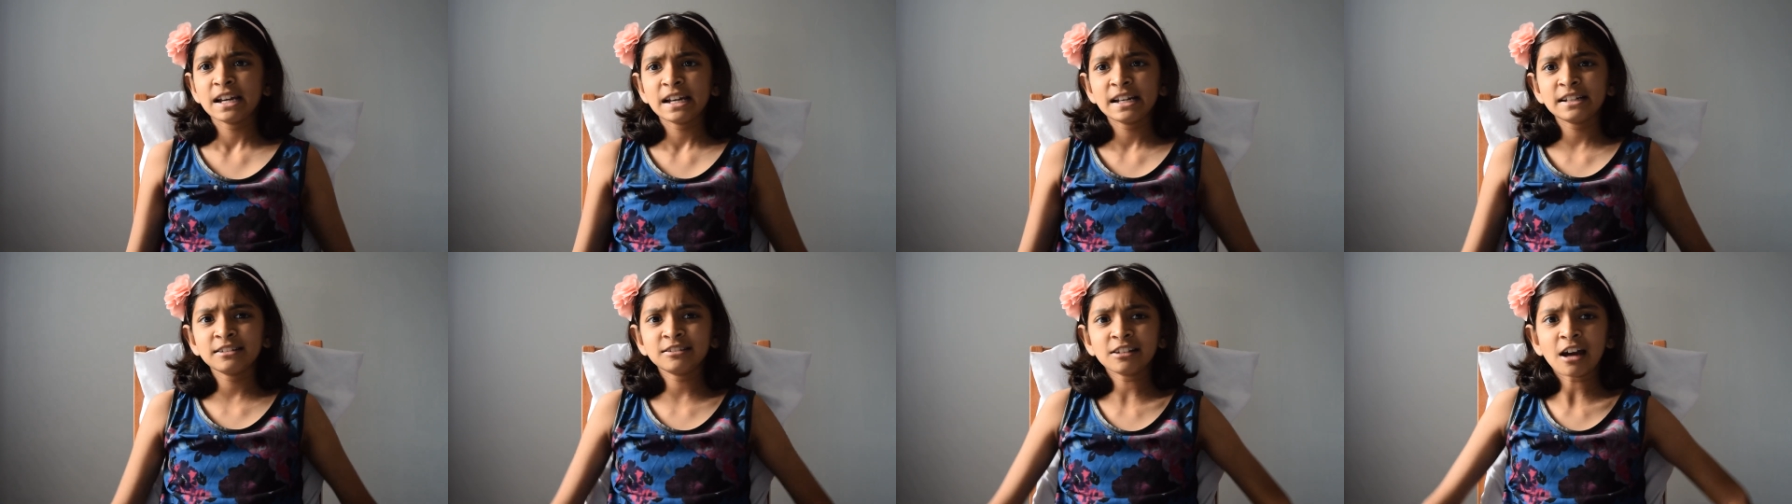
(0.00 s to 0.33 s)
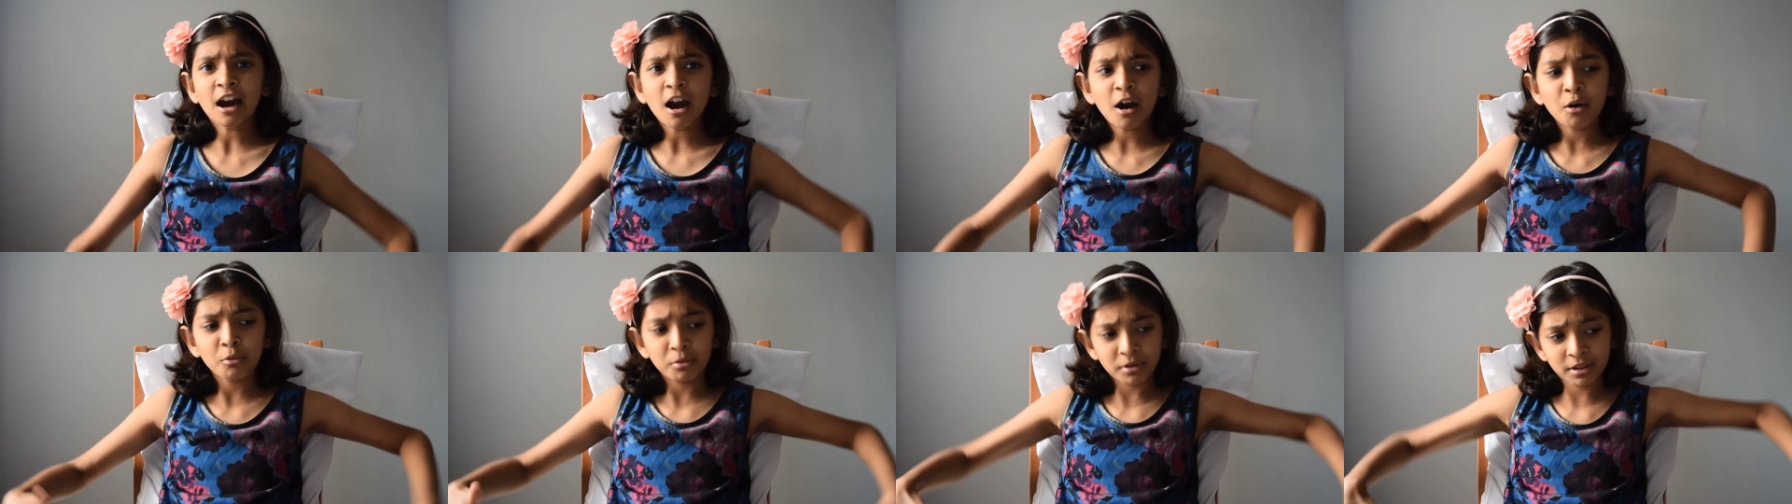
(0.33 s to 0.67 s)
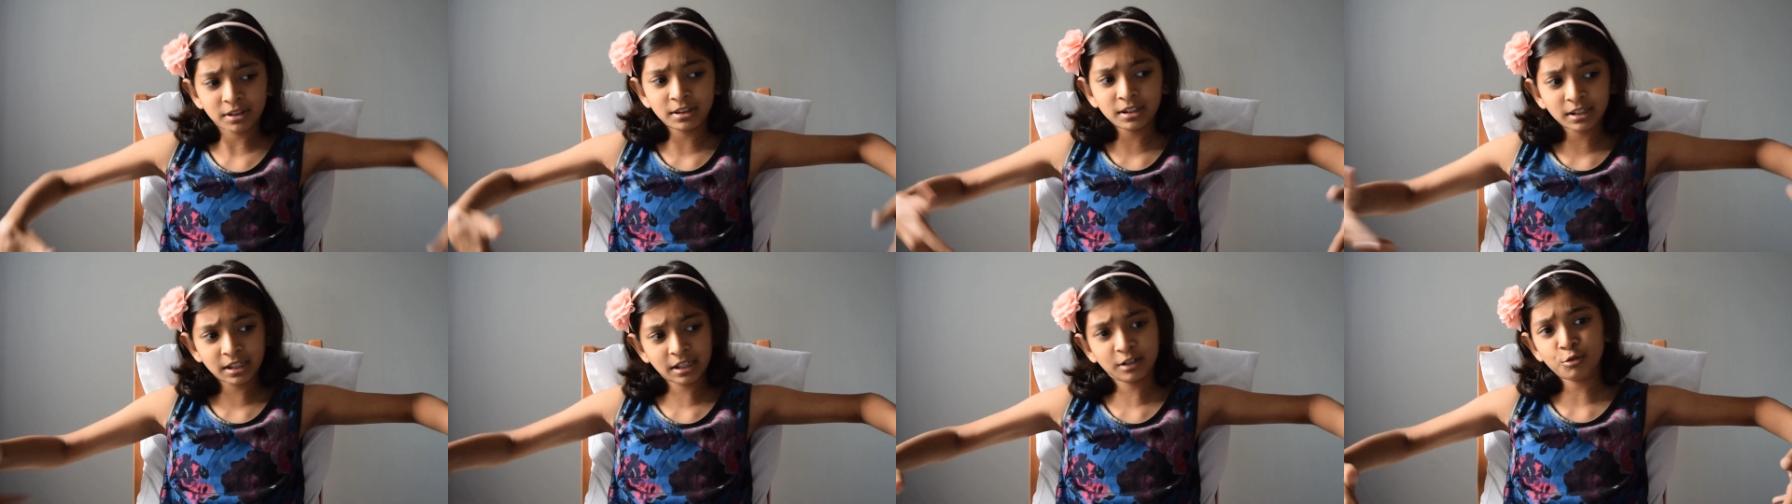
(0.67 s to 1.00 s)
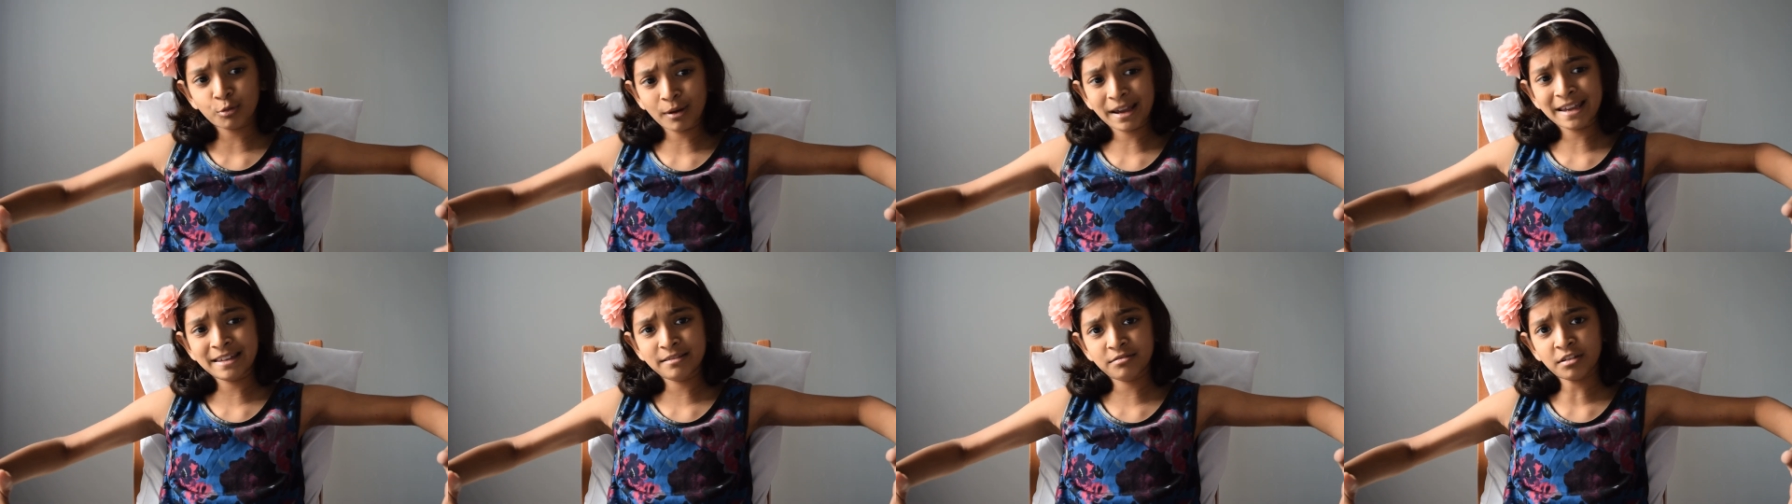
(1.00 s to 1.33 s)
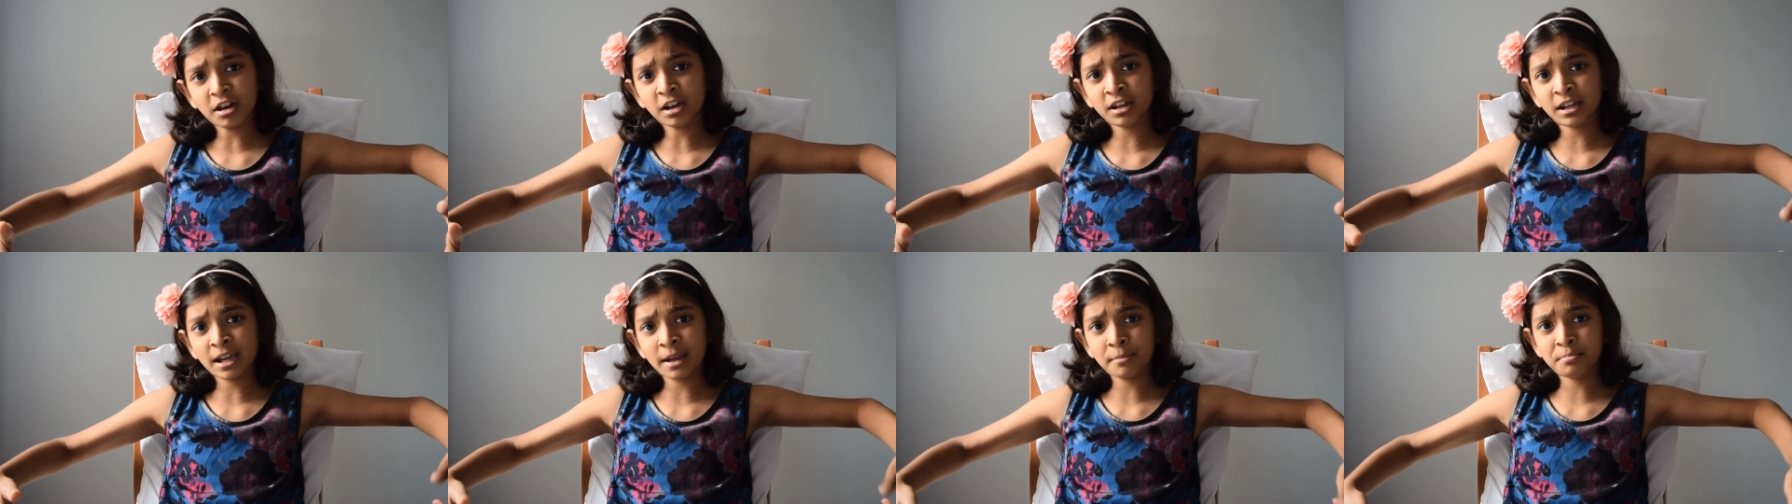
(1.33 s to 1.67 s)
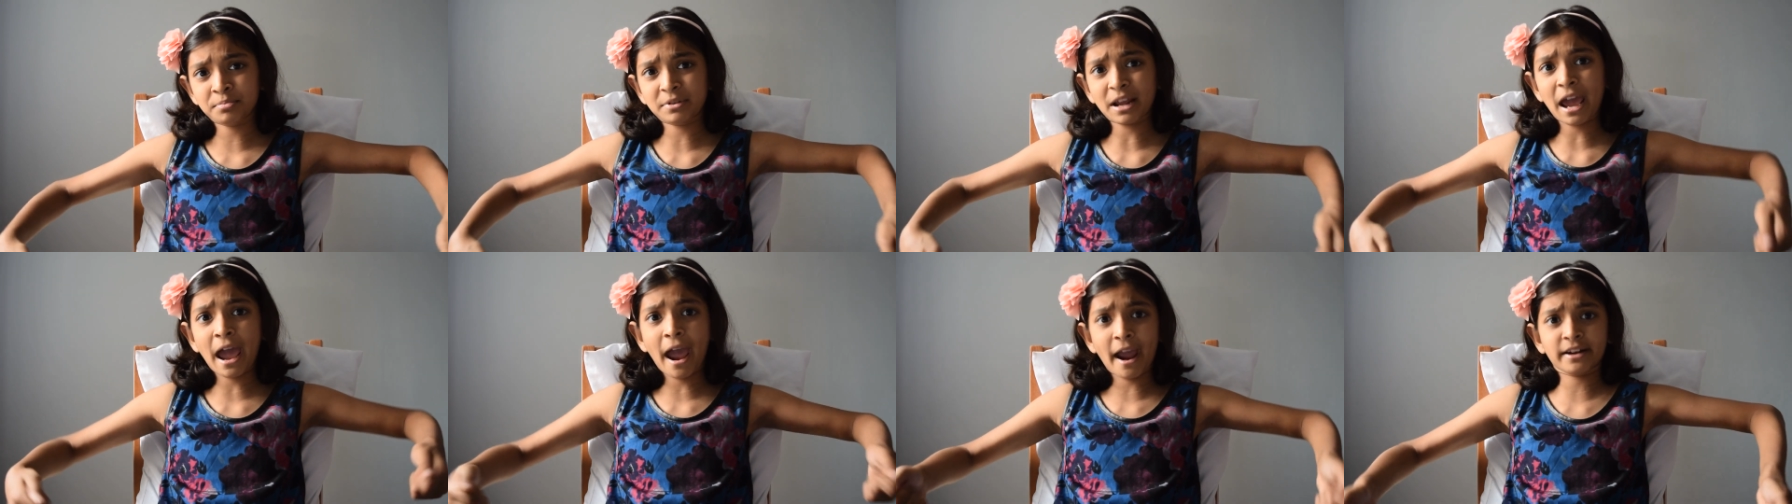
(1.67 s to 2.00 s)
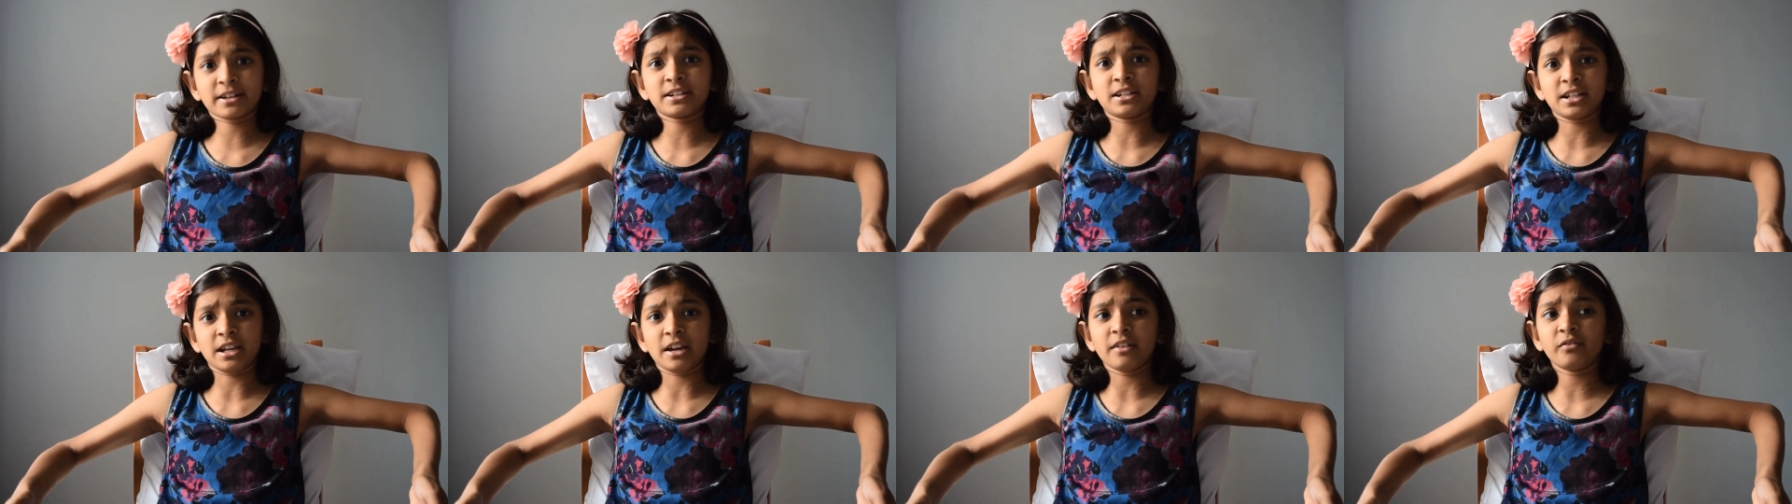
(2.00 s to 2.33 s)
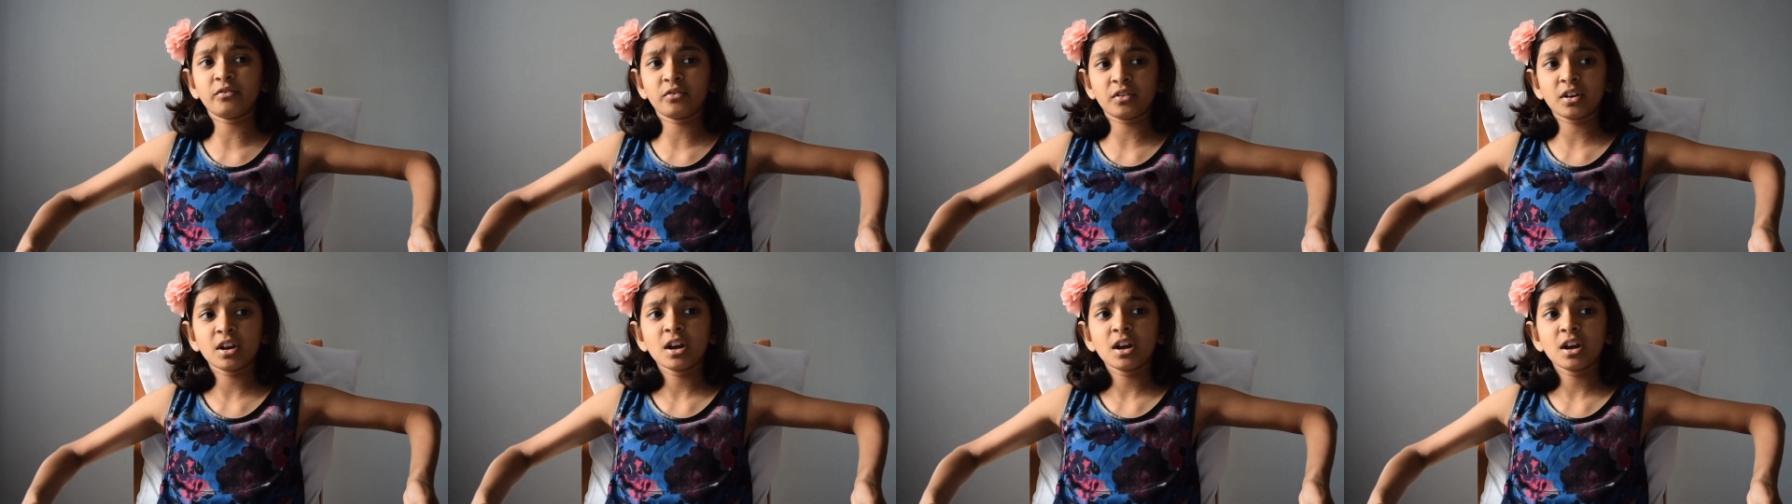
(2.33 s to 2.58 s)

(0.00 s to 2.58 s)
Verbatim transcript: is how is the quasar kept active